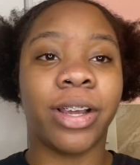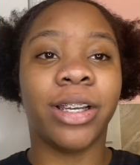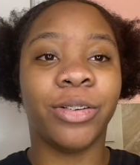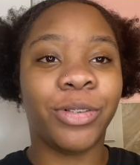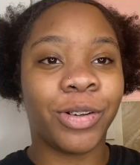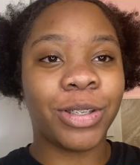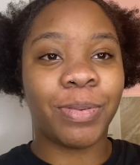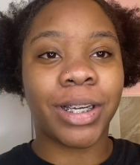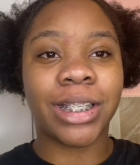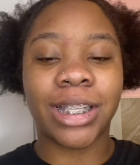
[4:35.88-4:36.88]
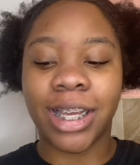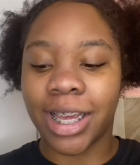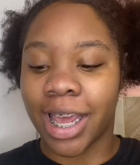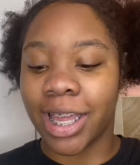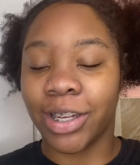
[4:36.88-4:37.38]
a new nose
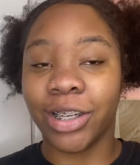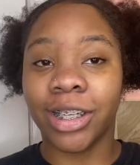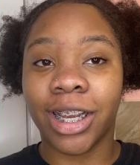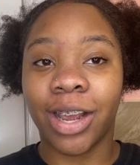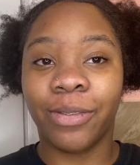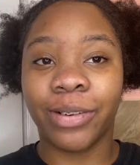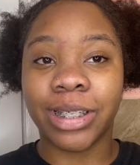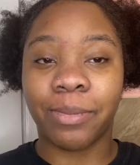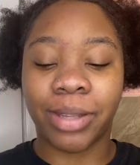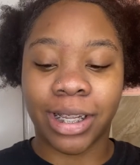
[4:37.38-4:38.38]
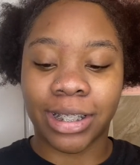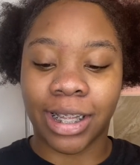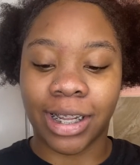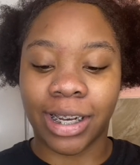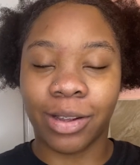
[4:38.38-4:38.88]
piercing and you're looking for something to
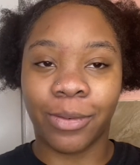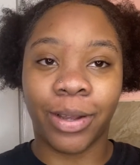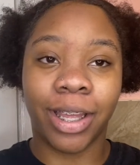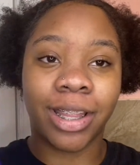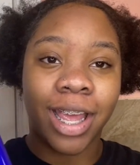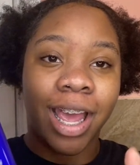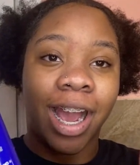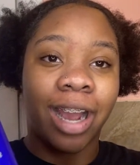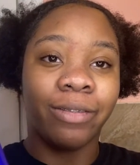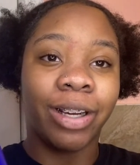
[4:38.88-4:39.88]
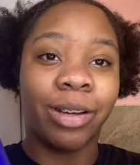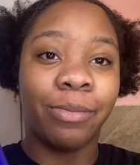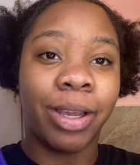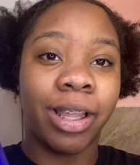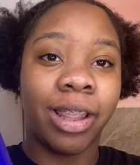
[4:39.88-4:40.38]
clean it with, I
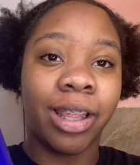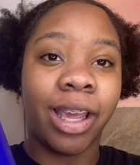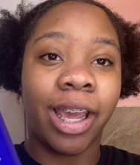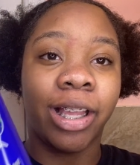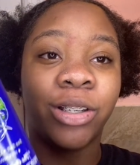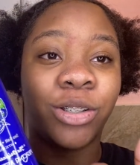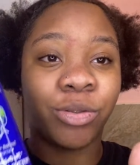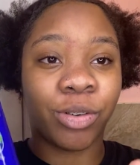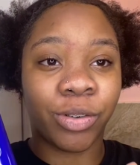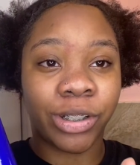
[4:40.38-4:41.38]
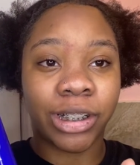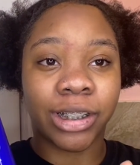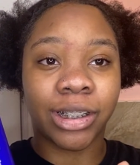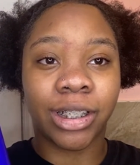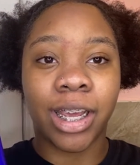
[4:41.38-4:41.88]
recommend the
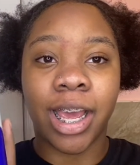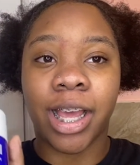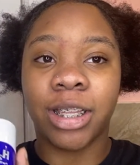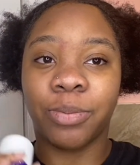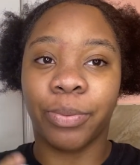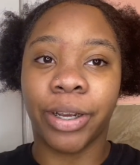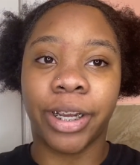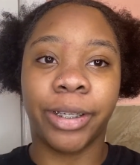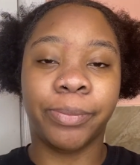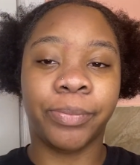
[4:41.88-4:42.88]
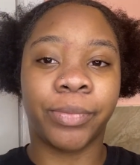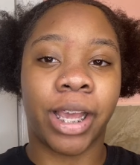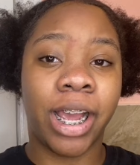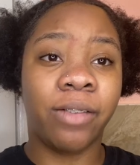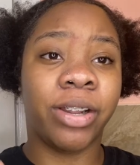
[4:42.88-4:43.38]
H2Ocean spray.
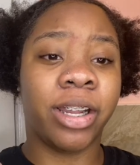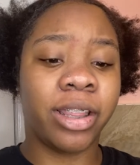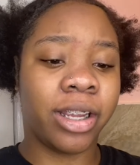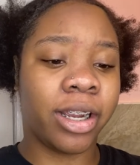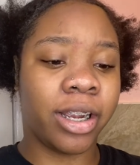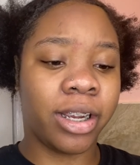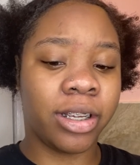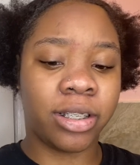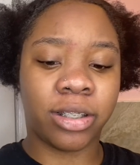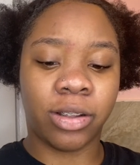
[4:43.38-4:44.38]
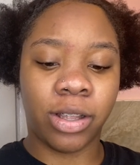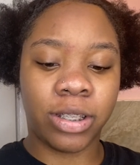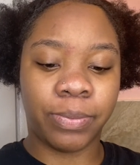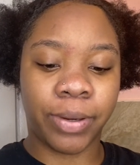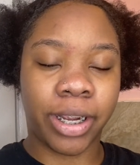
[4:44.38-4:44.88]
I have another salt
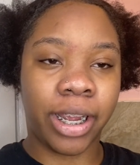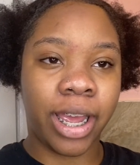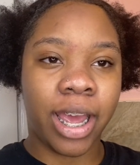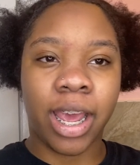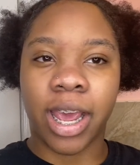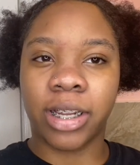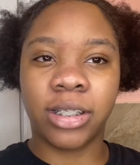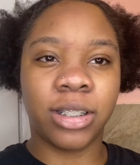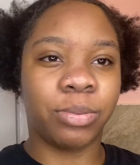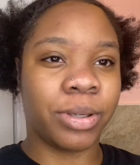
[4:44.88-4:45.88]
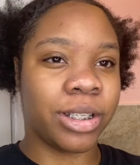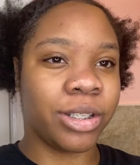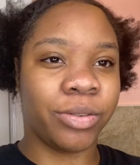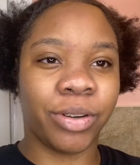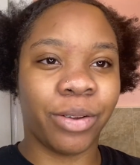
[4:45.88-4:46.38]
spray and it just
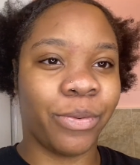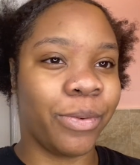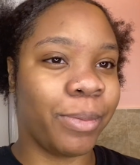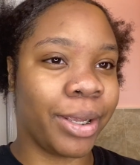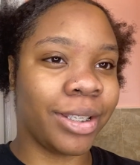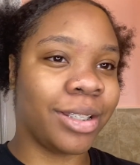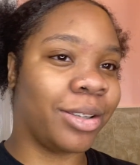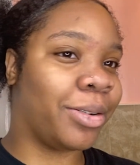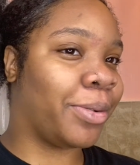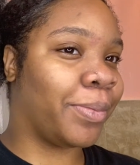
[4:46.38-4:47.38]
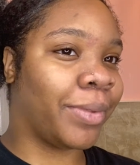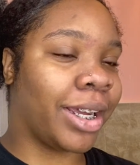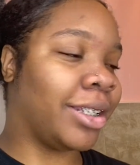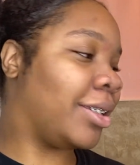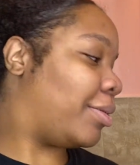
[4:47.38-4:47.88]
wasn't doing it for me, so
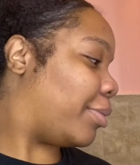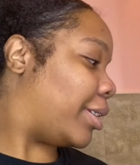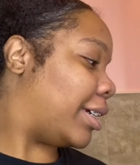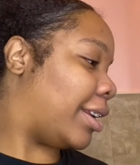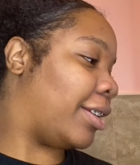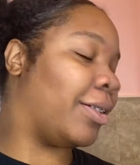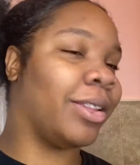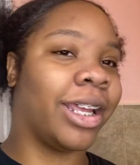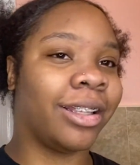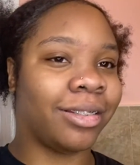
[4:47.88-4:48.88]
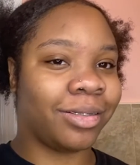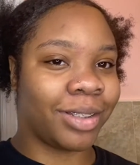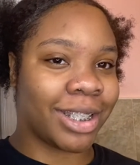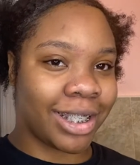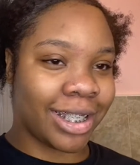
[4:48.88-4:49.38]
I just want y'all to know, like,
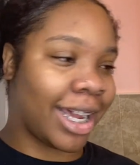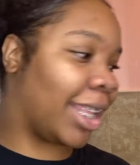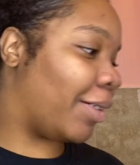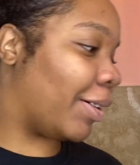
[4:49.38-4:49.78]
this is highly